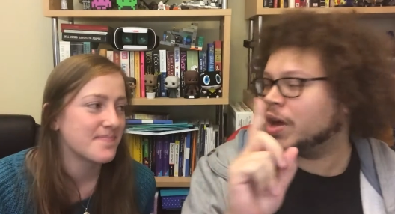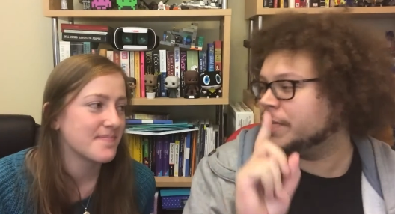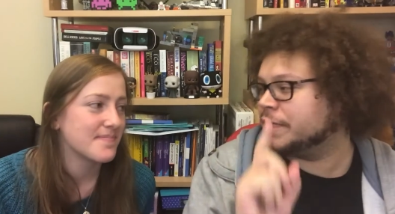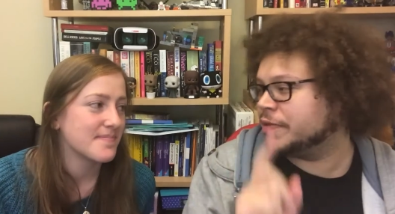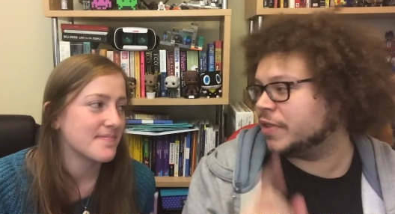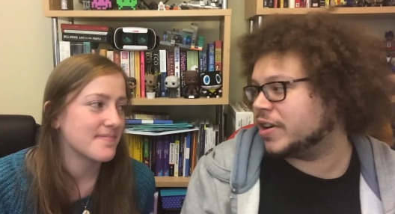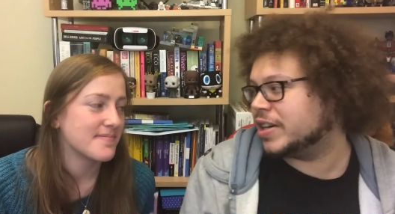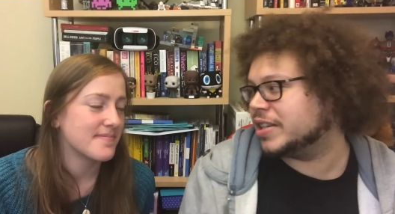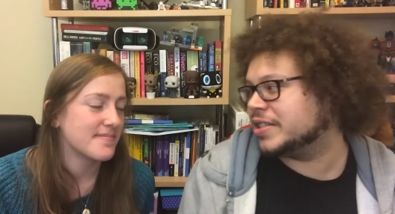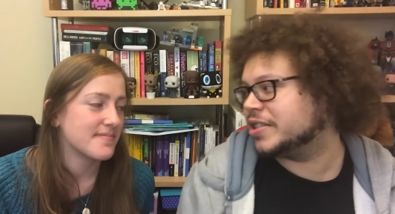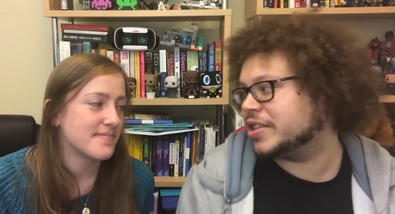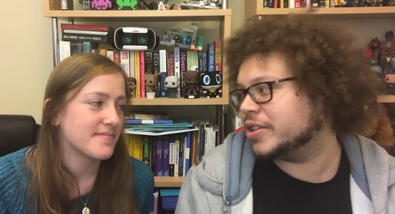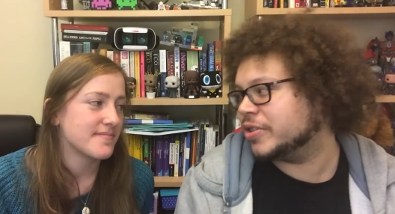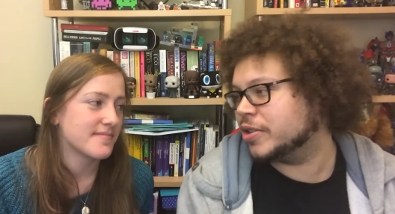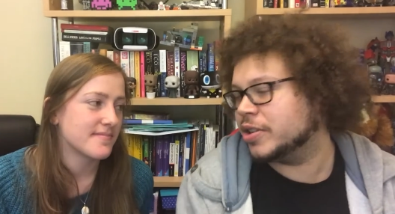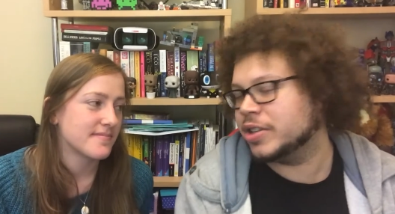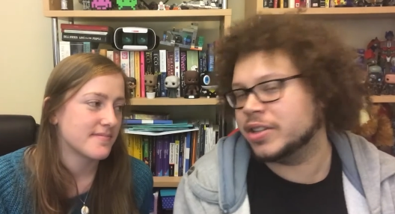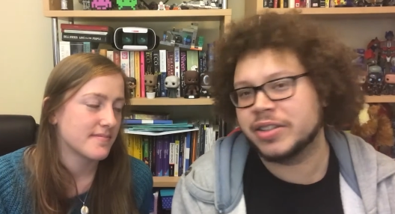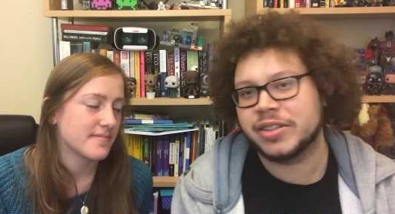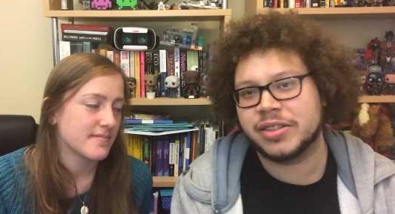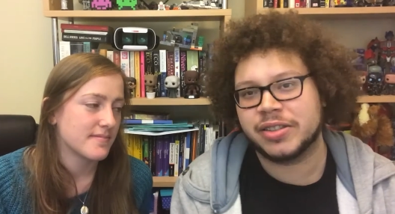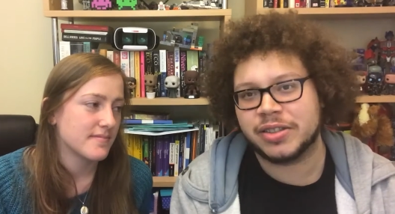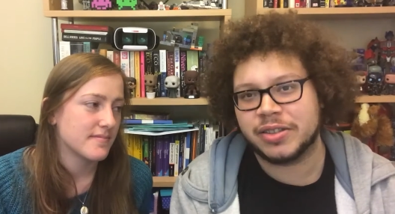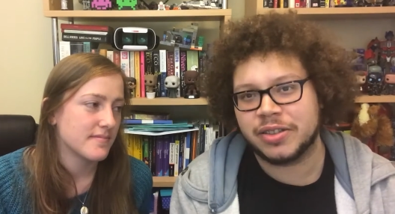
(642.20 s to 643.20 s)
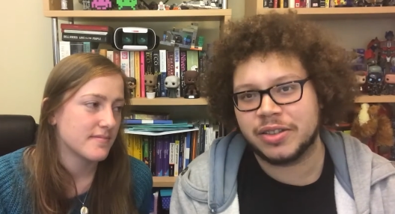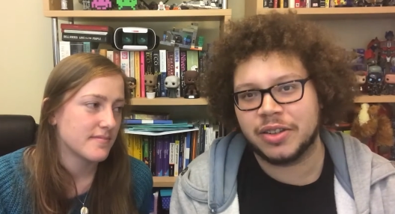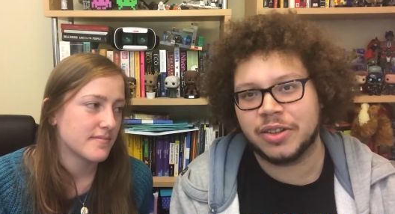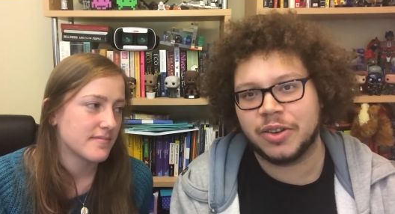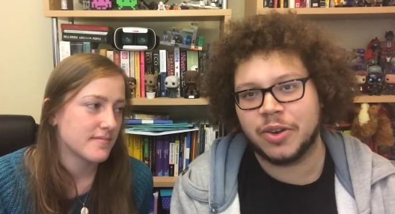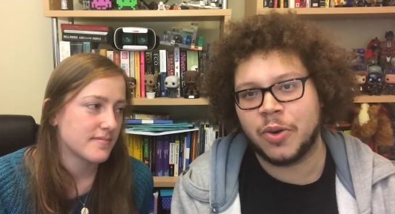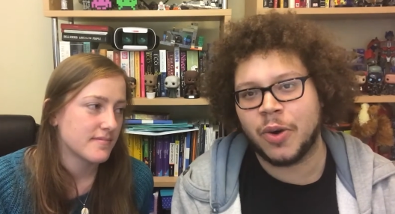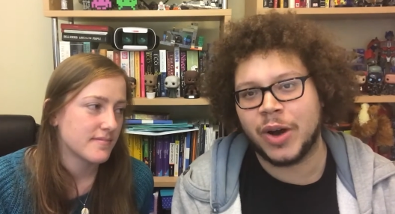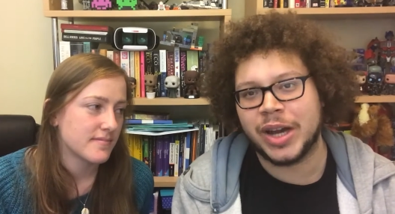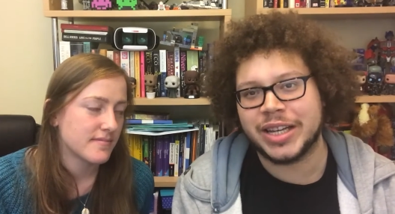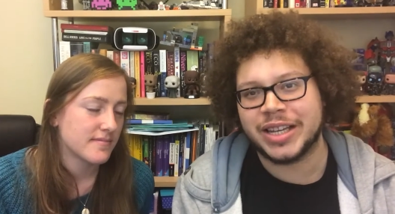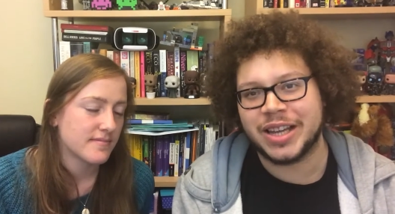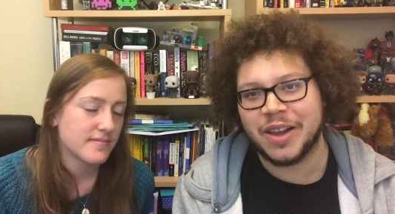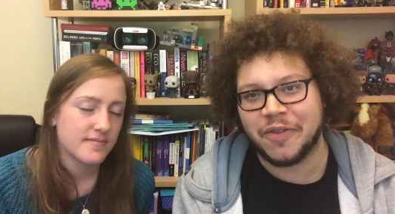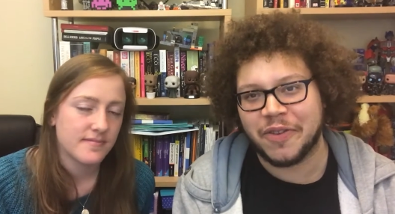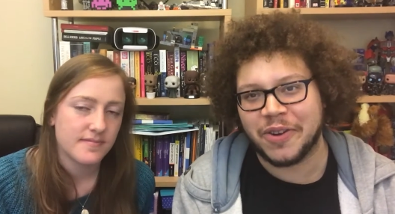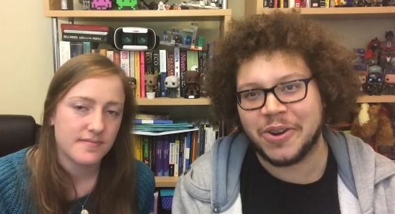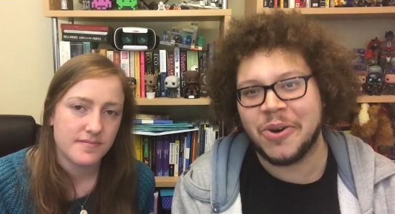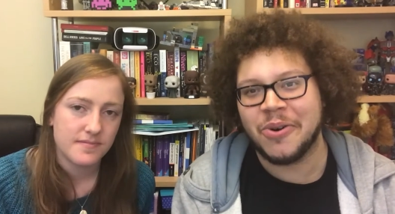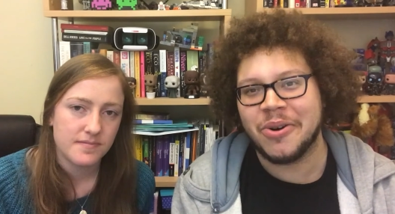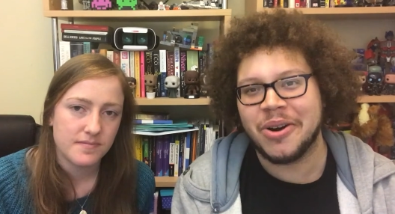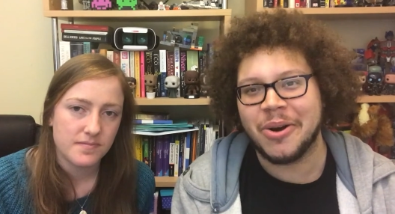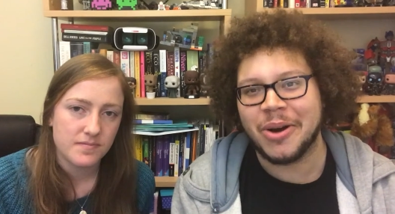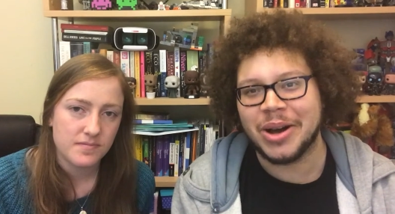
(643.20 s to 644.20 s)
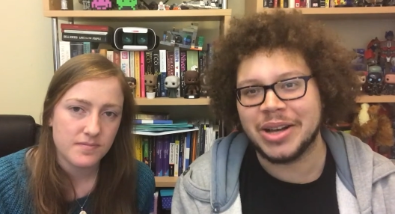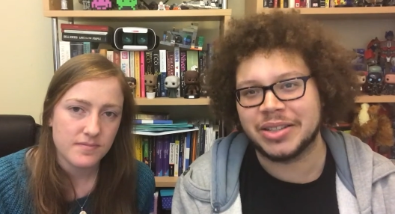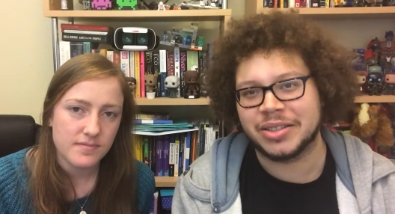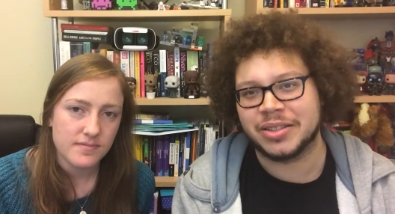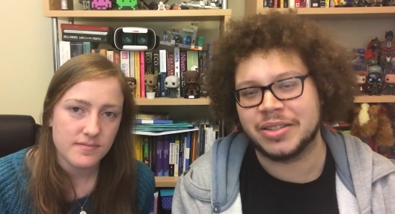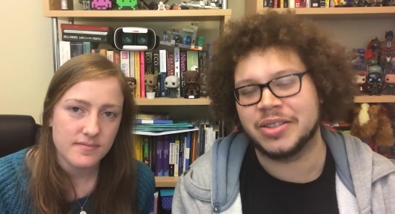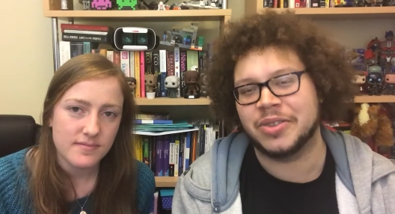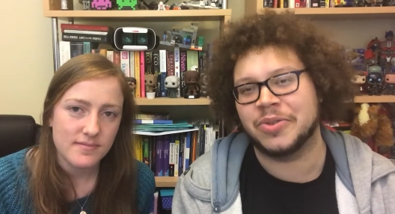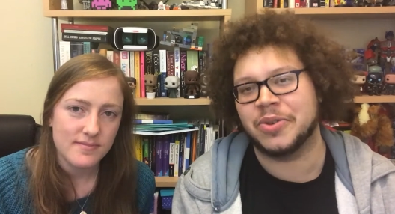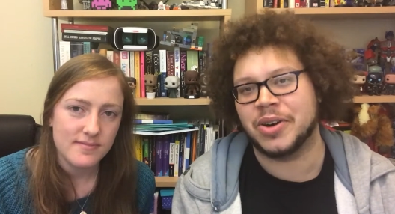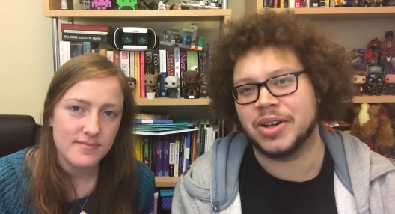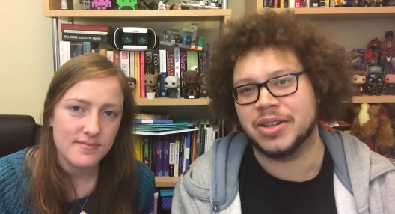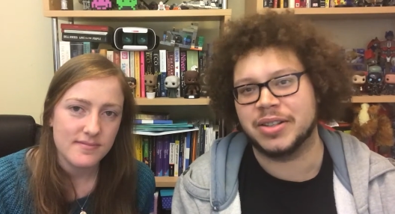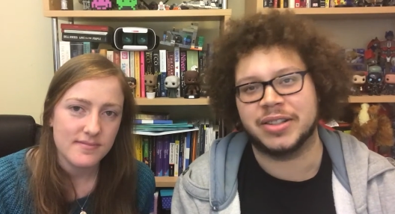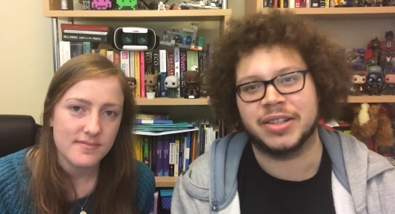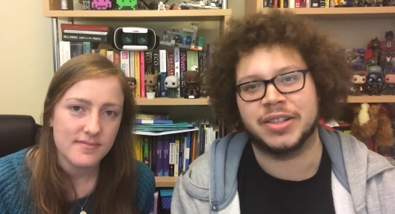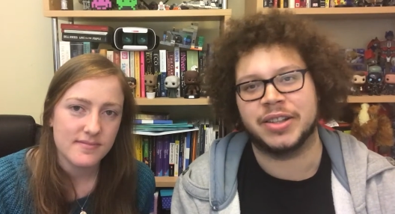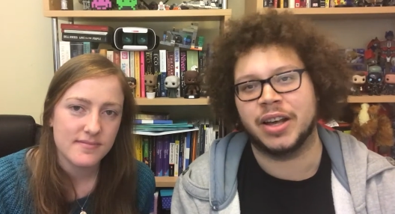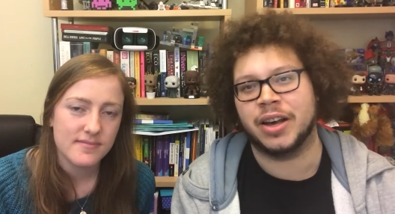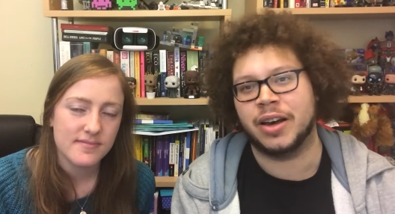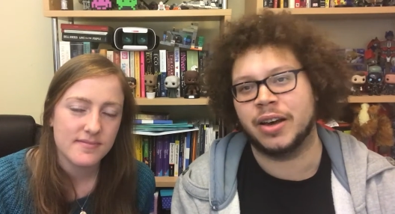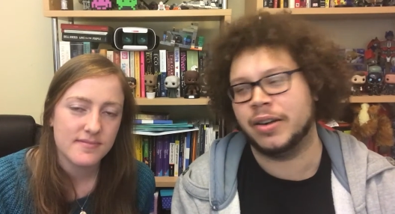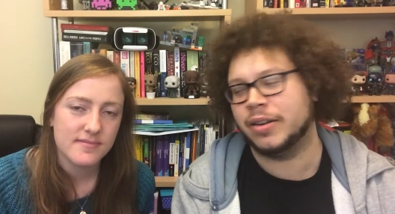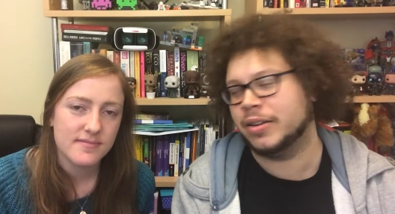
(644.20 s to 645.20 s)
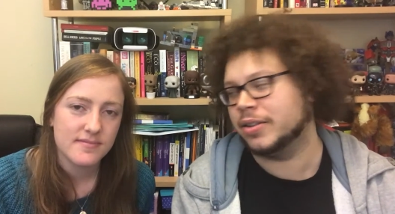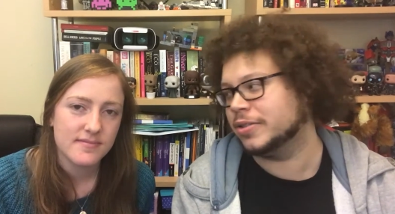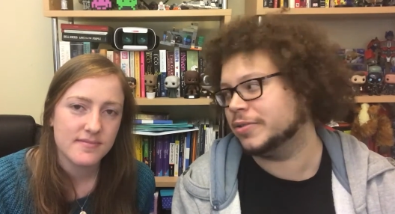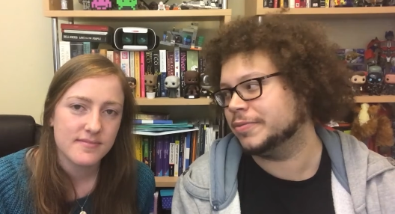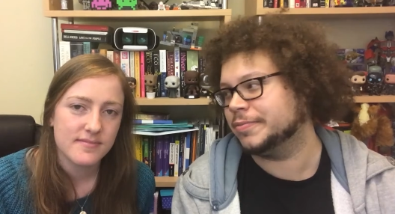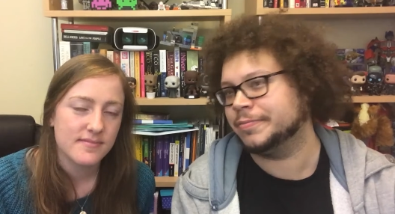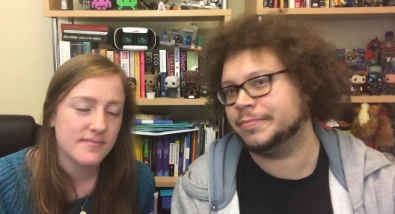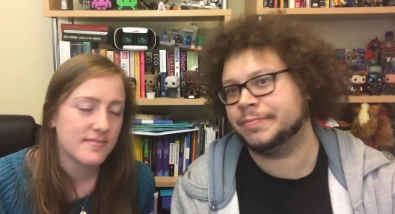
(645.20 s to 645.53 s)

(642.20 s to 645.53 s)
Speaker 1: one very serious, quite difficult question to answer though.